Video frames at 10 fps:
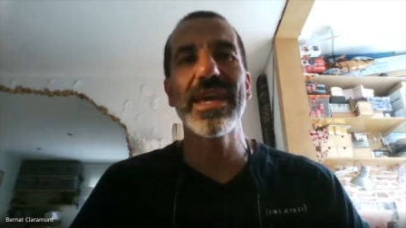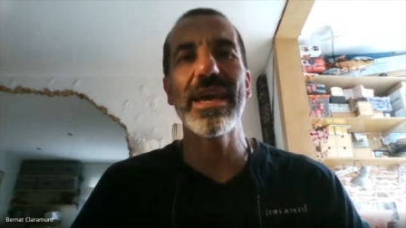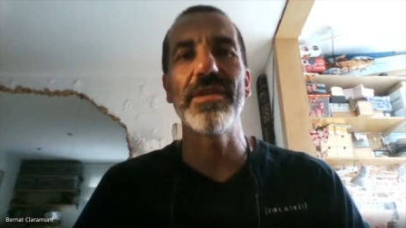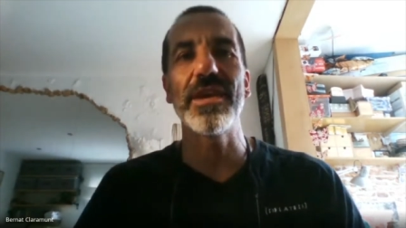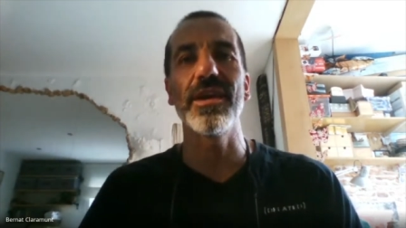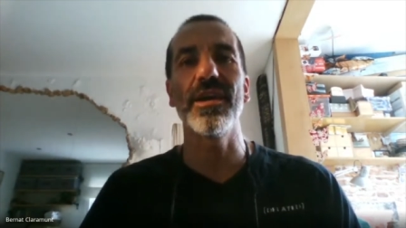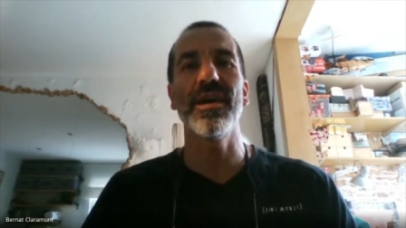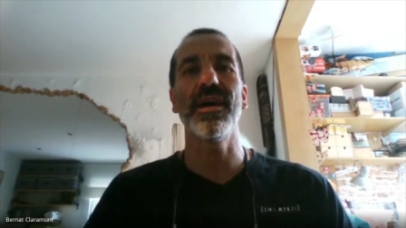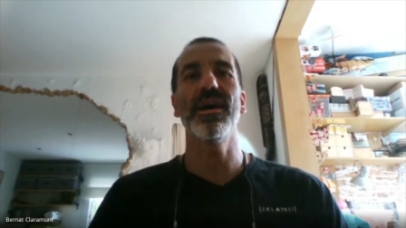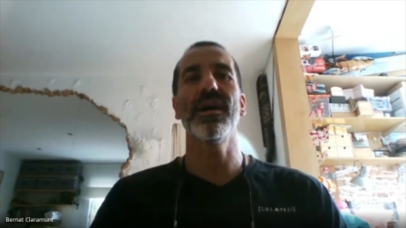having a,
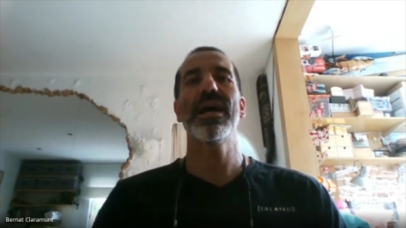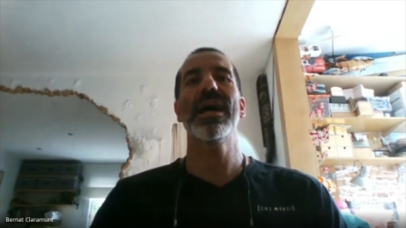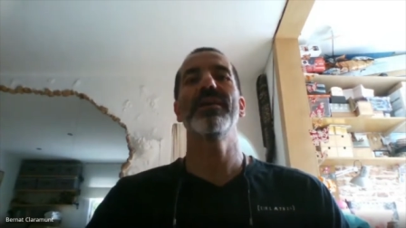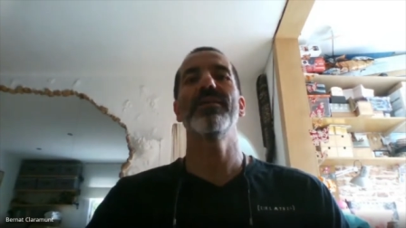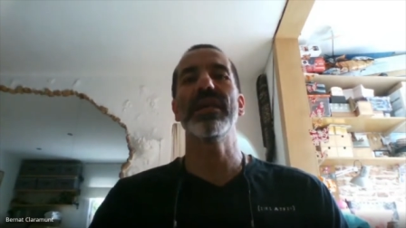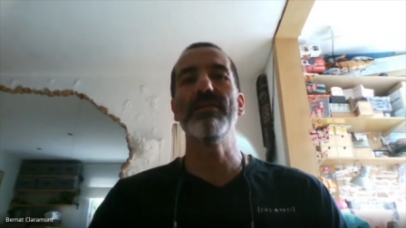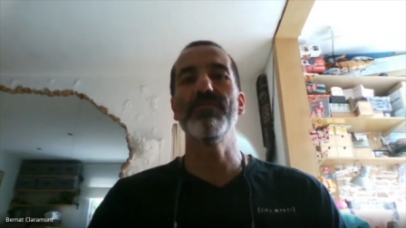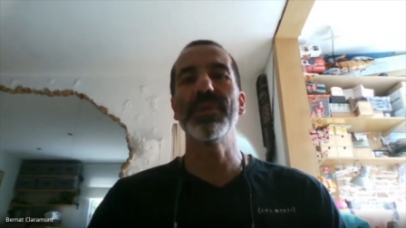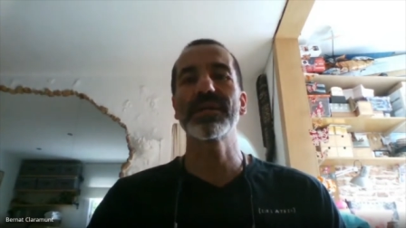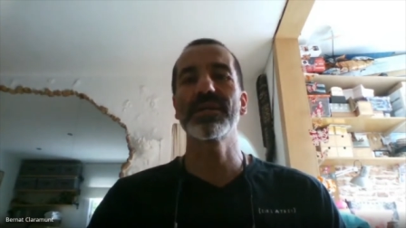a higher
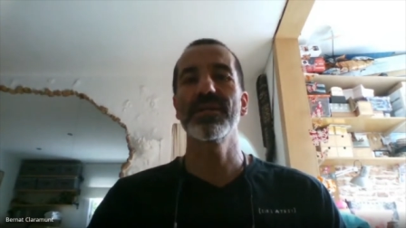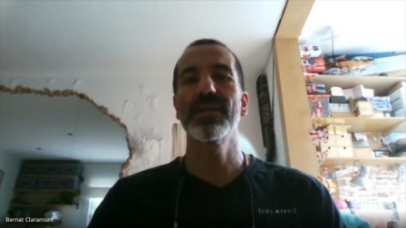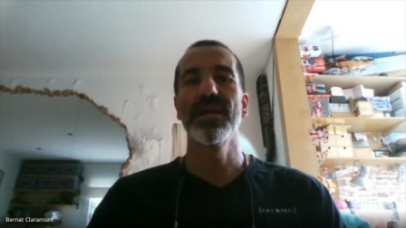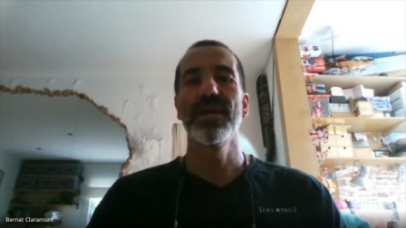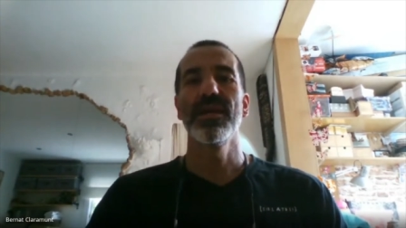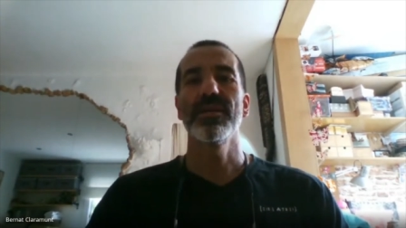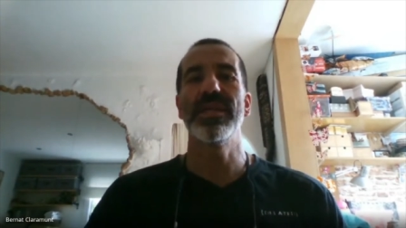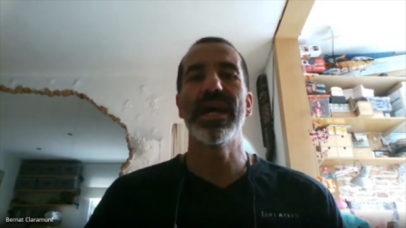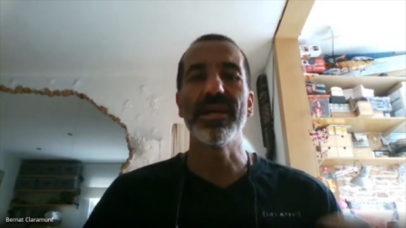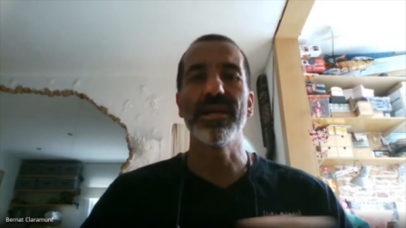impact
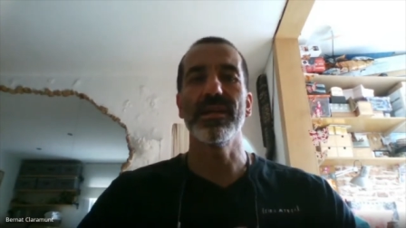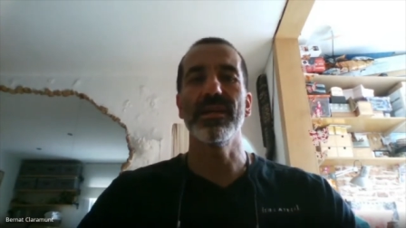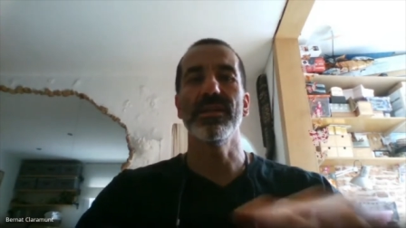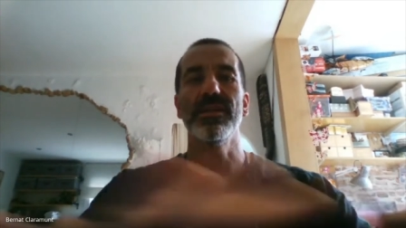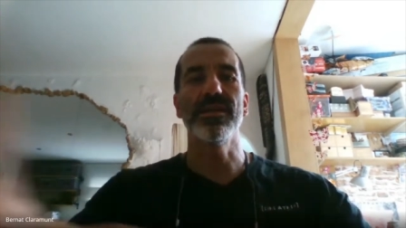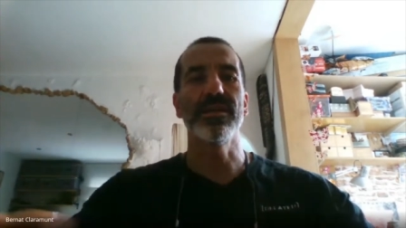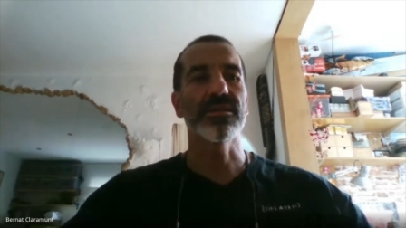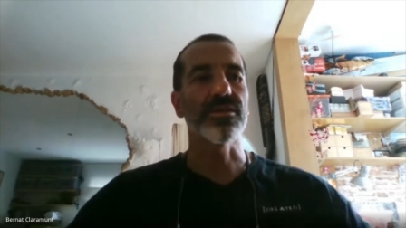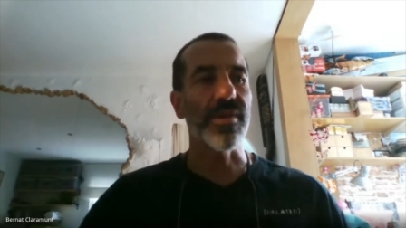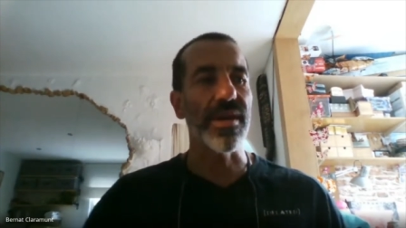than in the
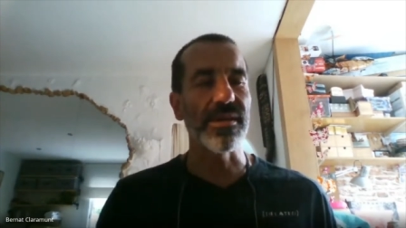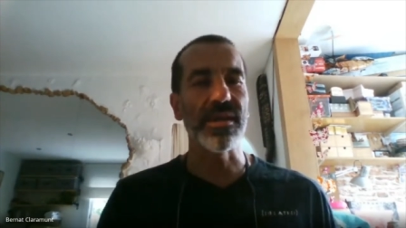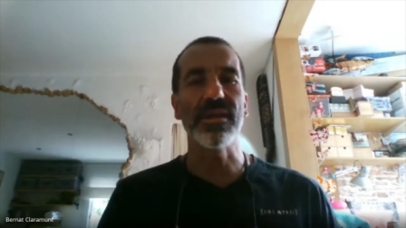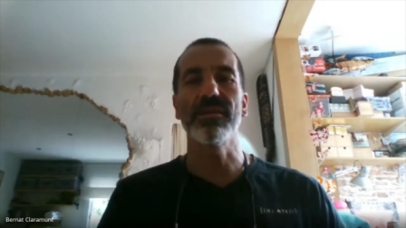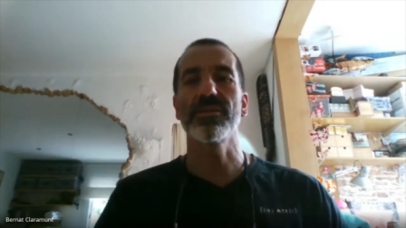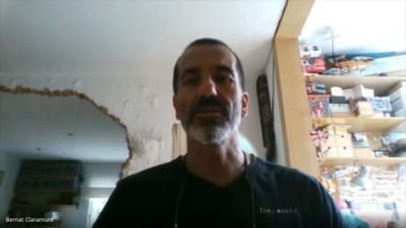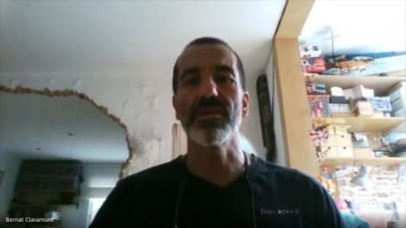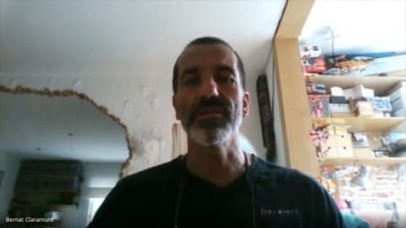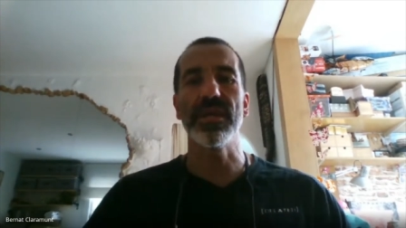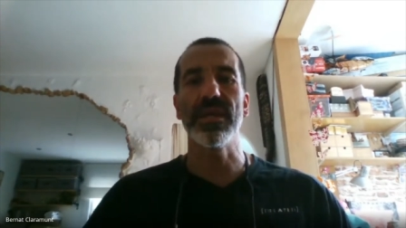surrounding
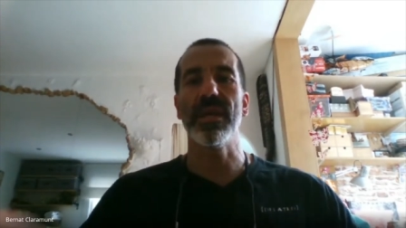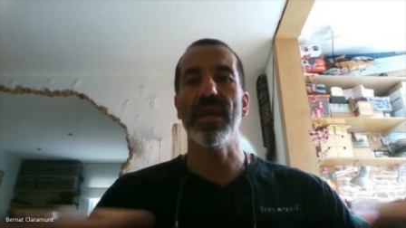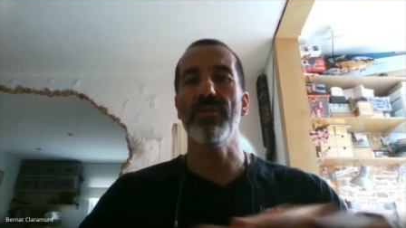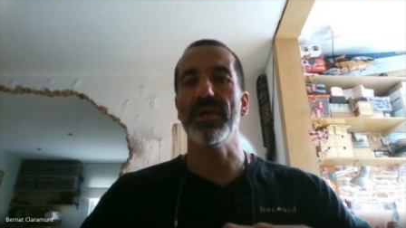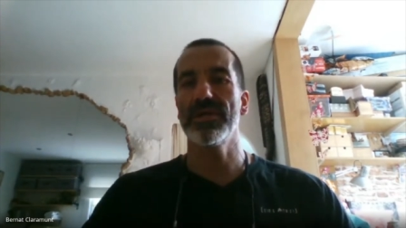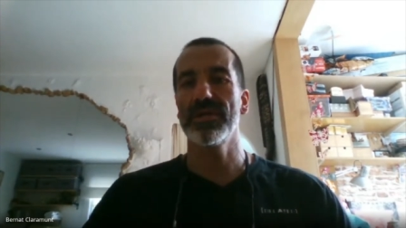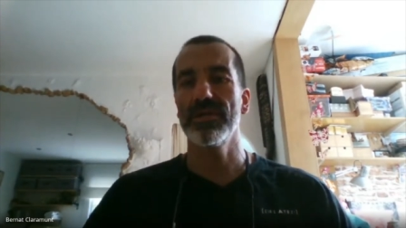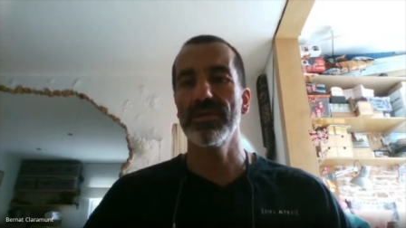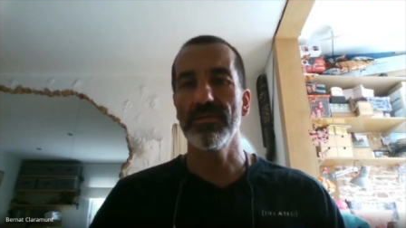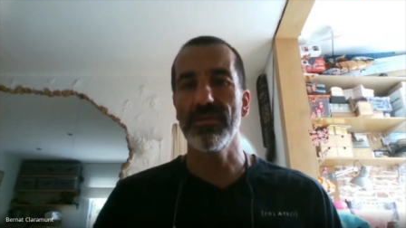surrounding areas,
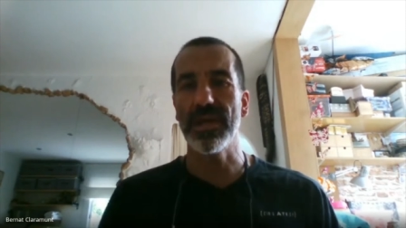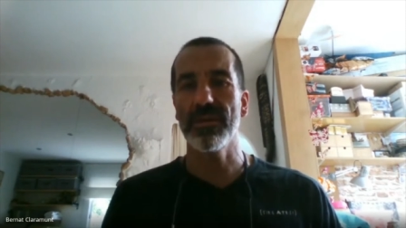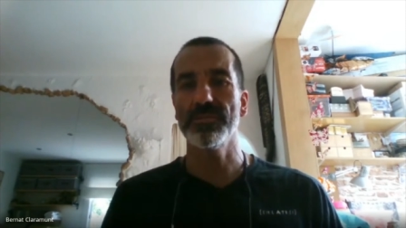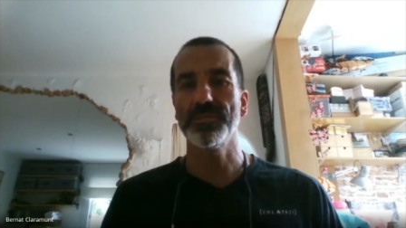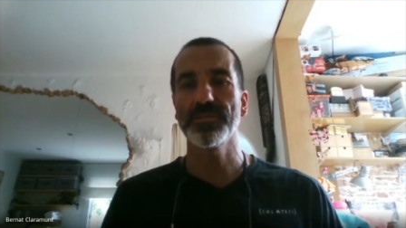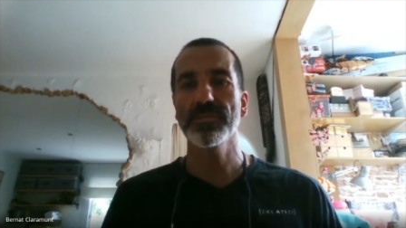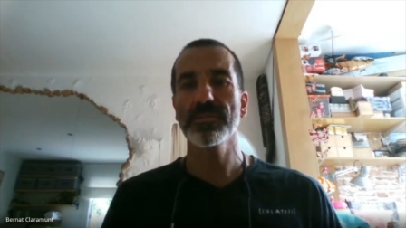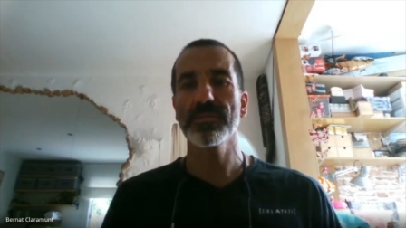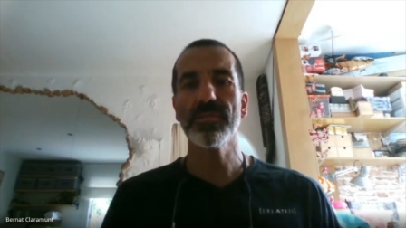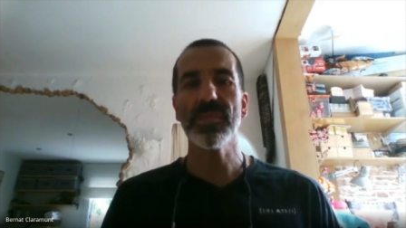right?
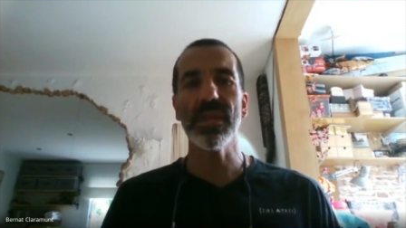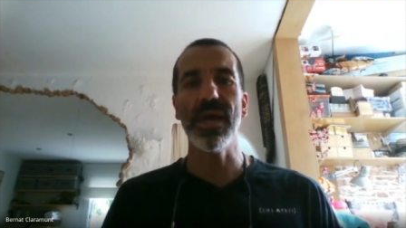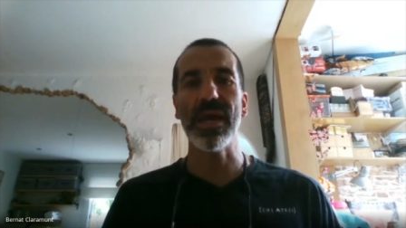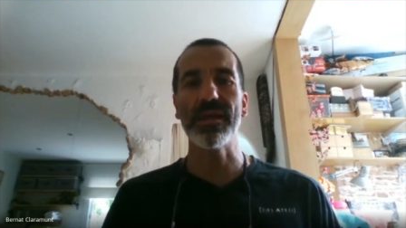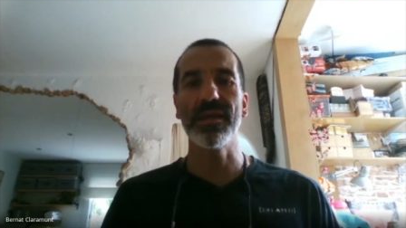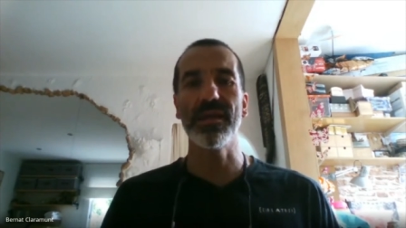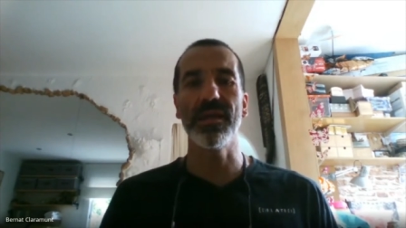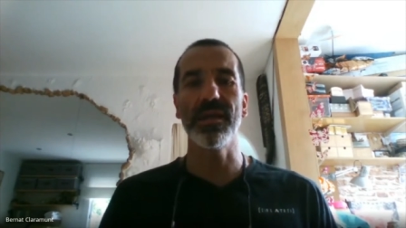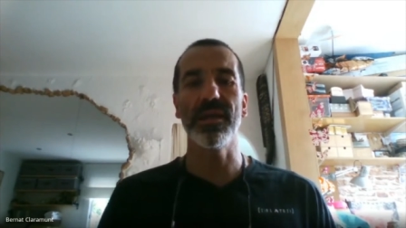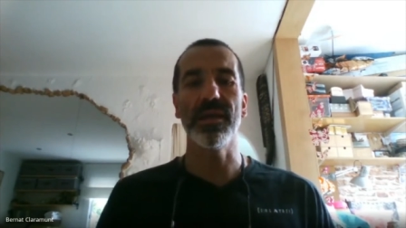and
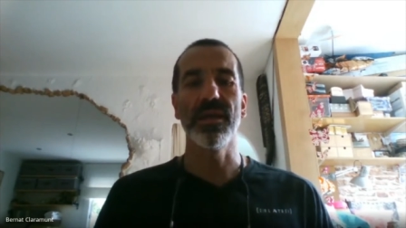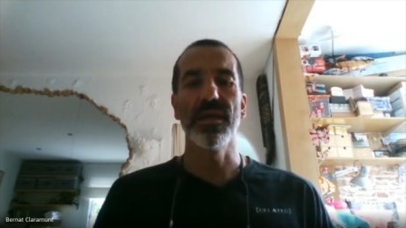uh,